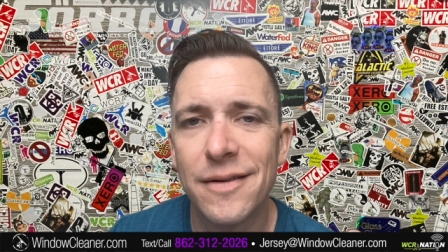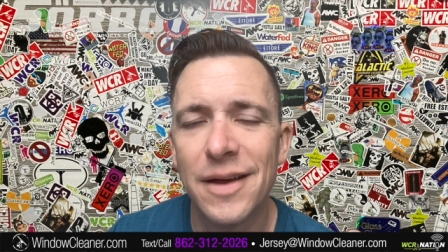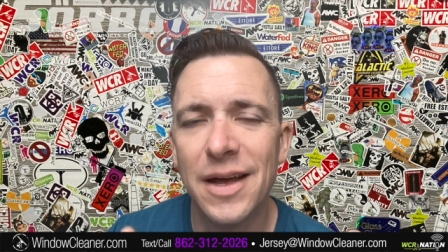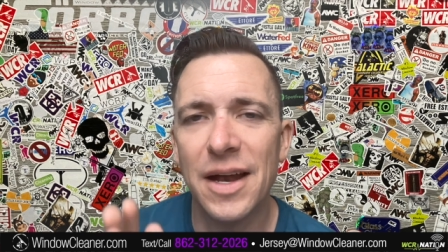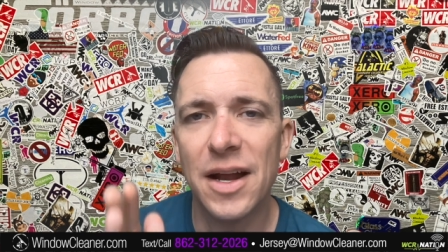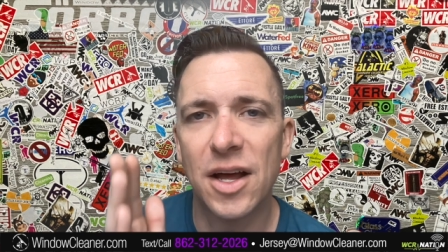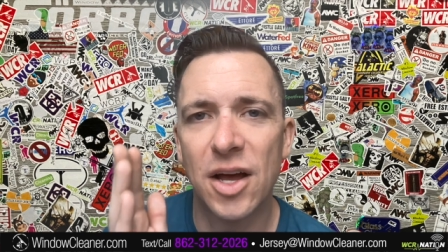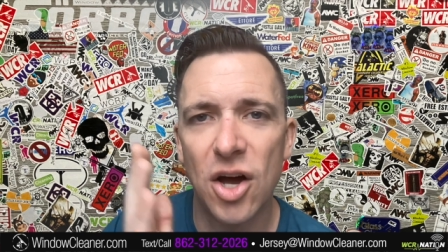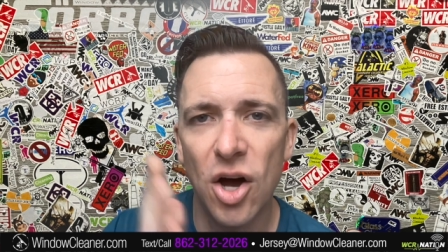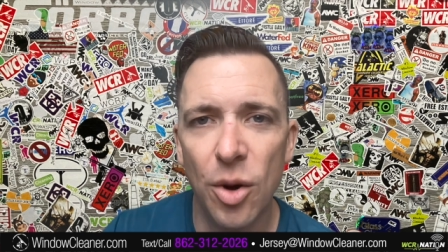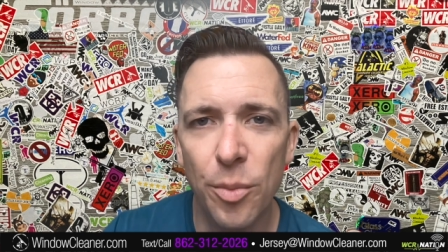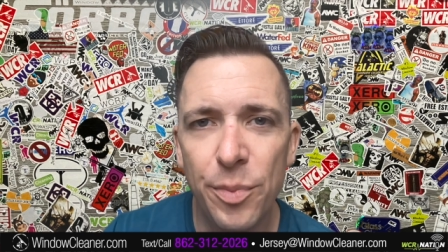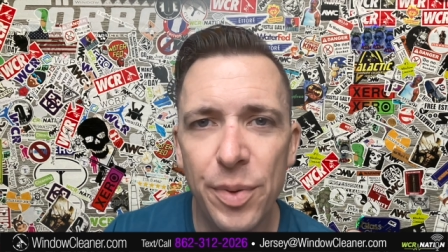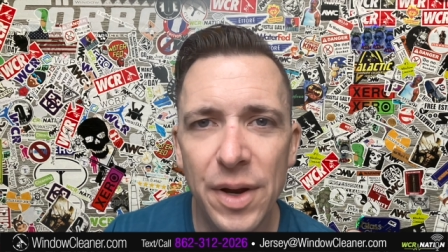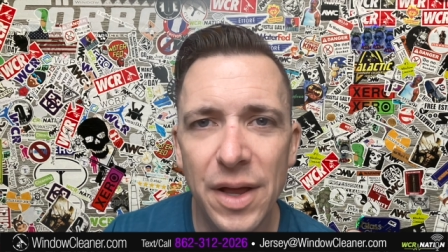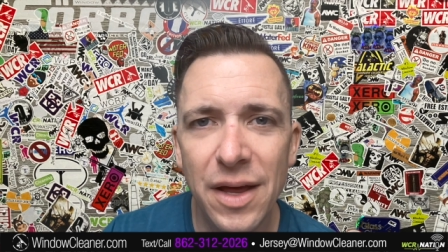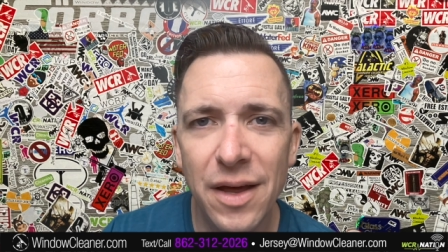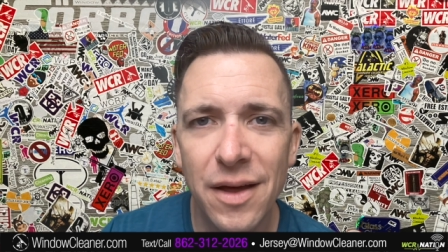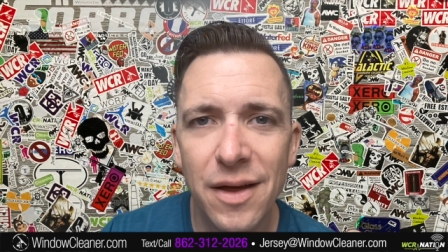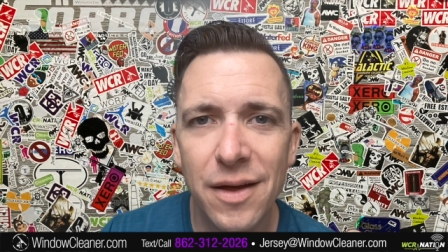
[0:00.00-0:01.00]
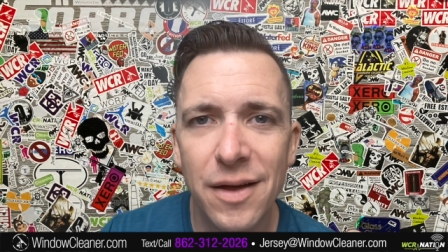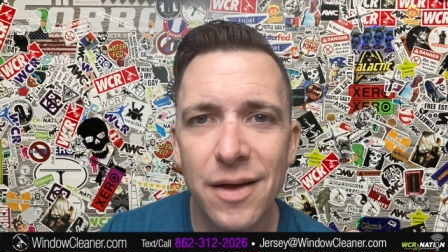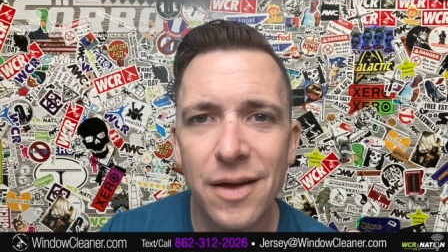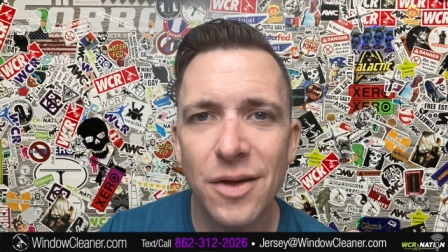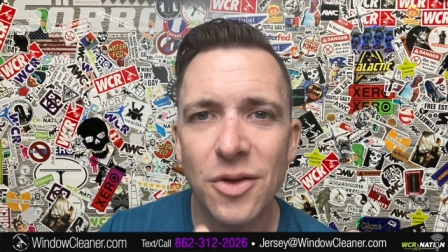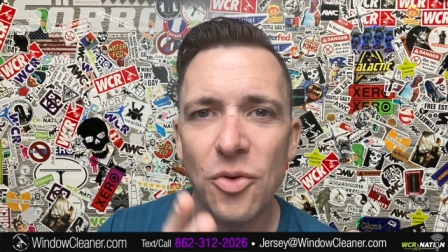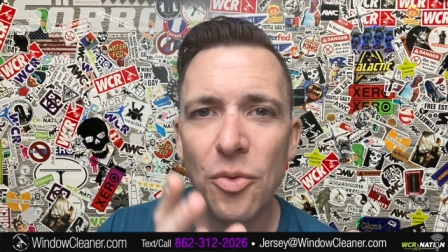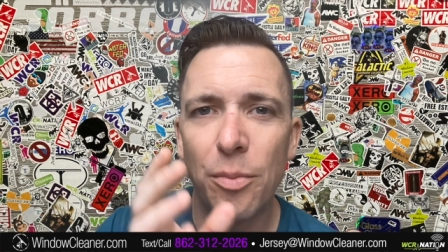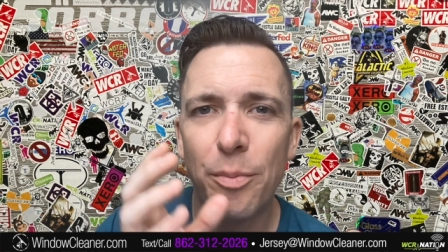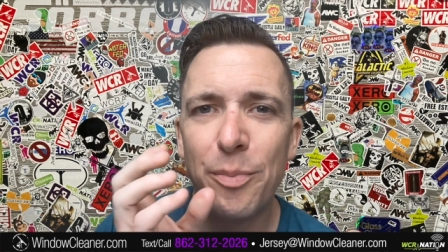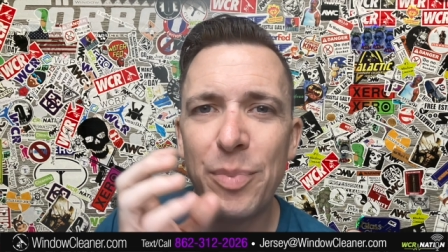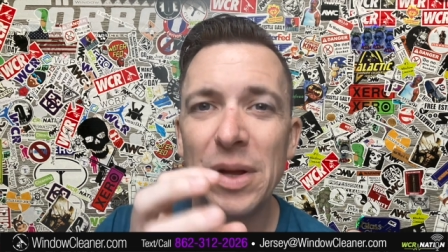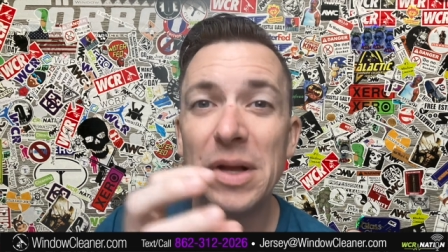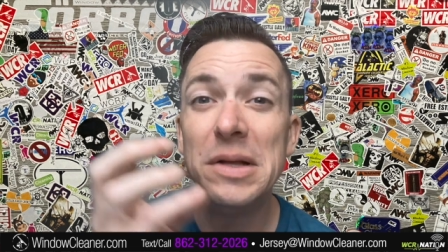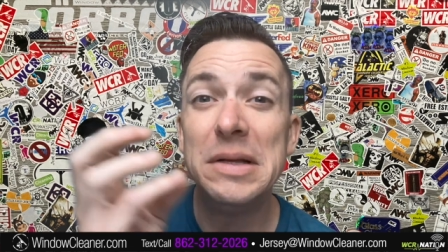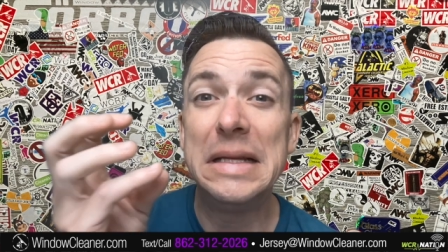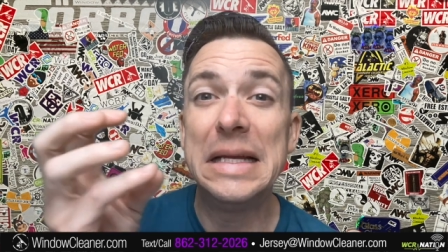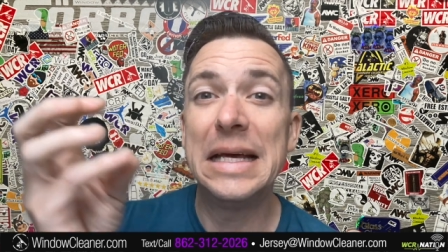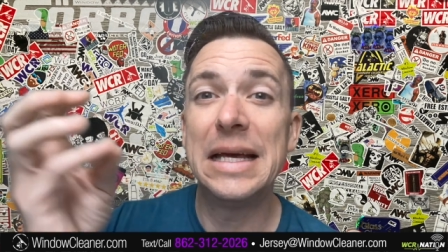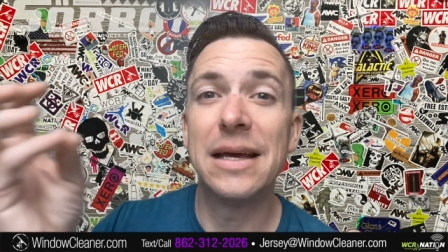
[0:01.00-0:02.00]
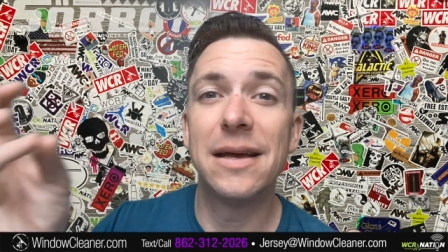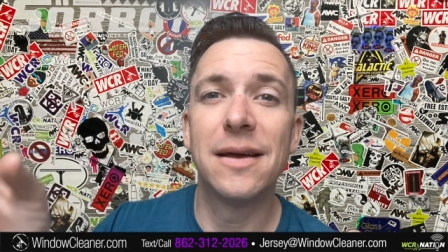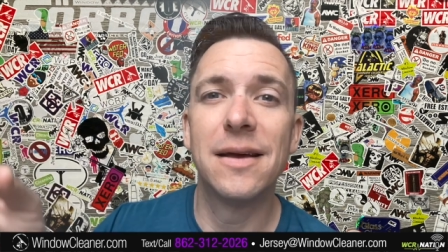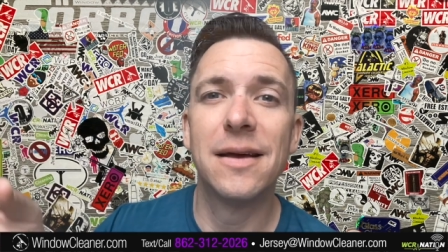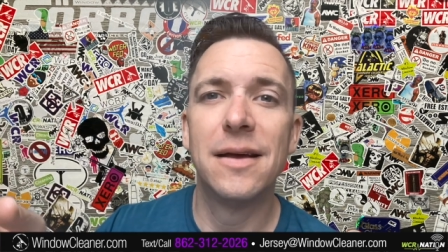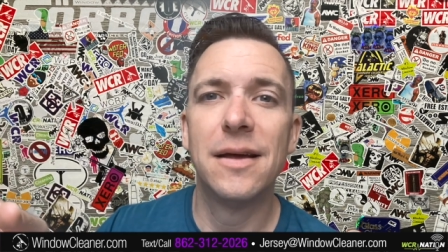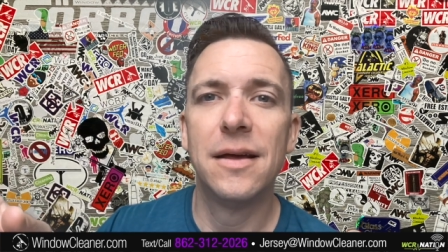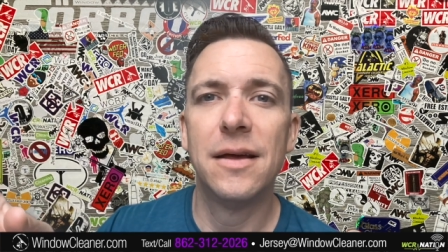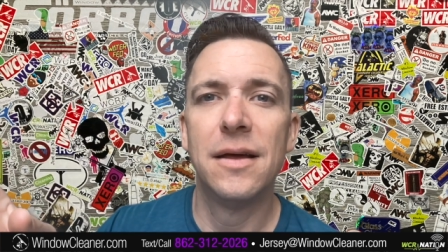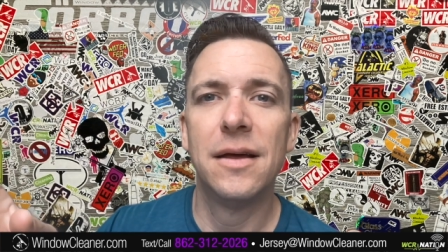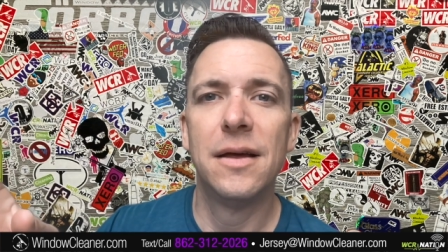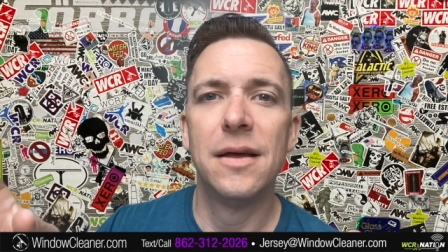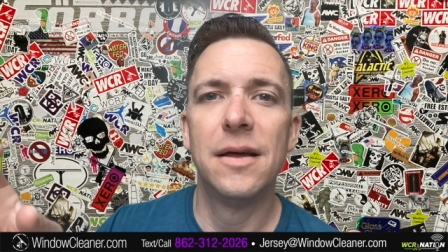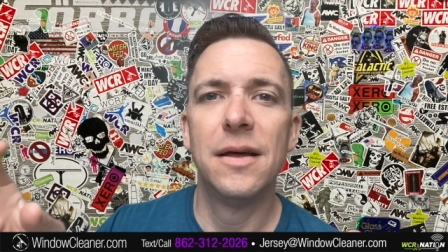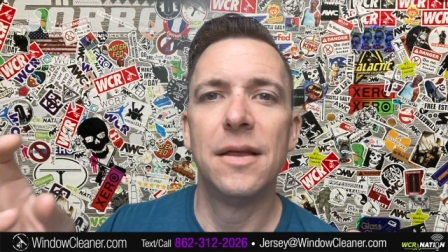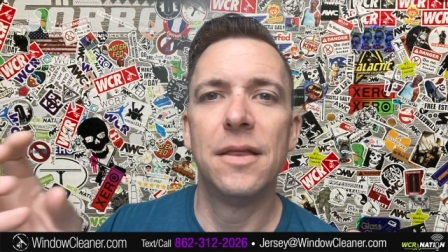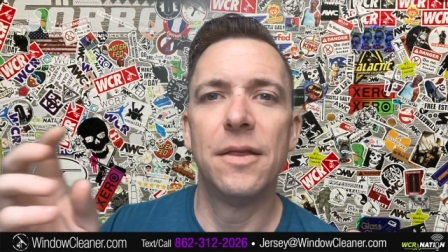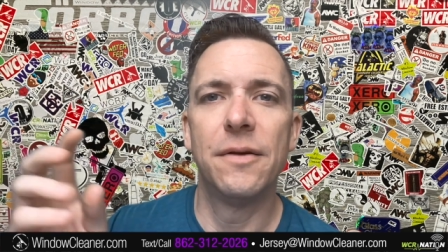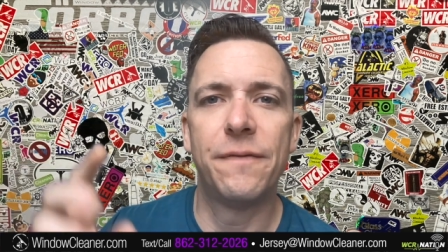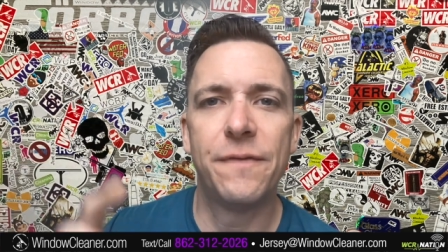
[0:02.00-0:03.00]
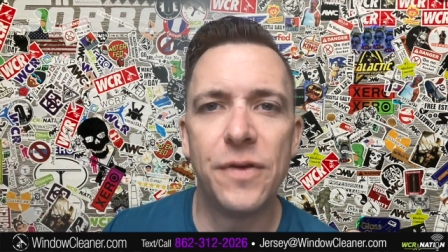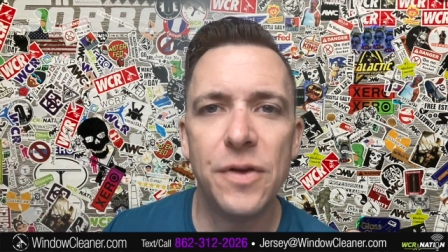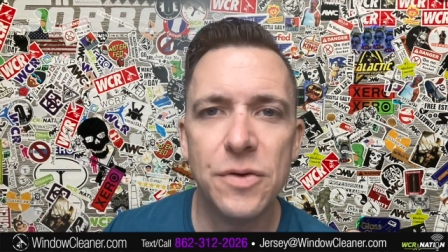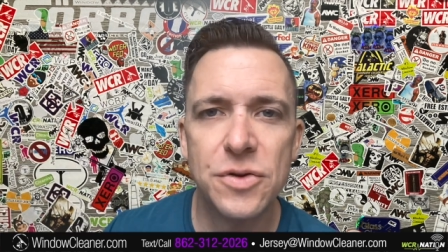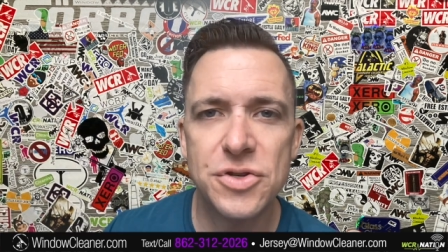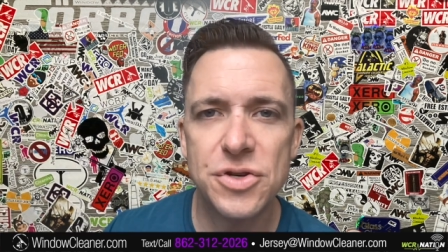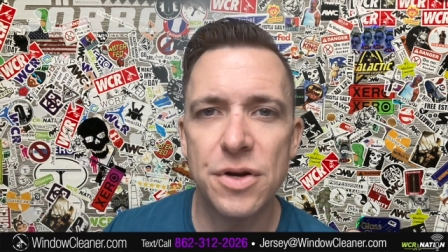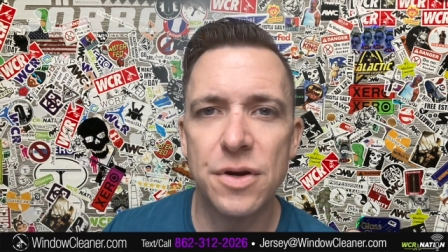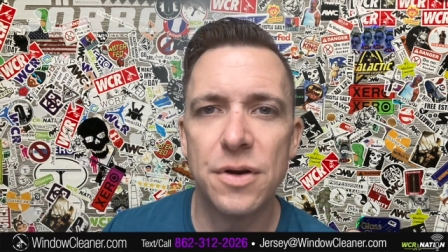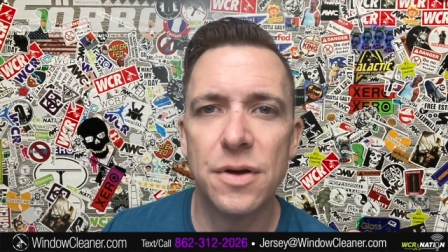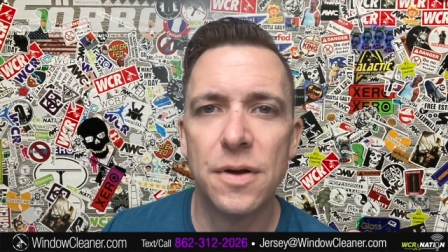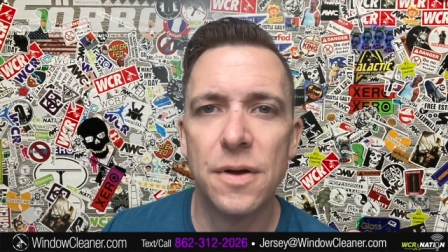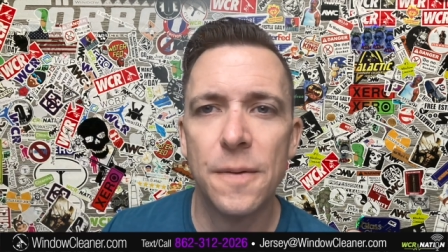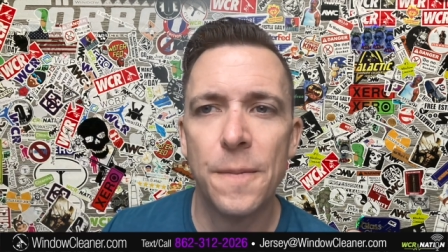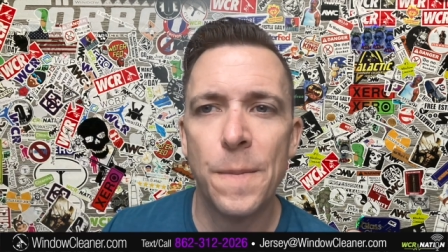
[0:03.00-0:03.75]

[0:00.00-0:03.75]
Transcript: In a company, you're building the future.